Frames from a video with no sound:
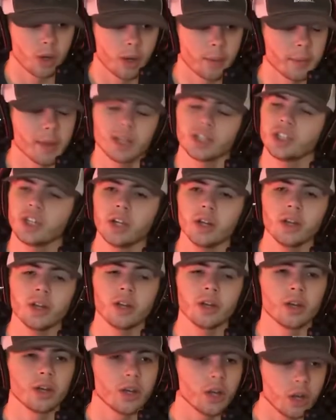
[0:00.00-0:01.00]
not
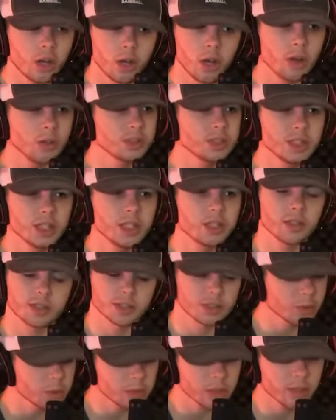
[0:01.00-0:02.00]
sharing no
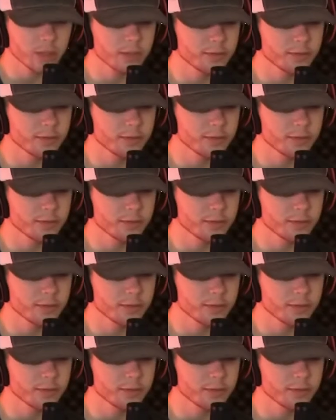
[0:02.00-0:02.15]
secrets, no Underground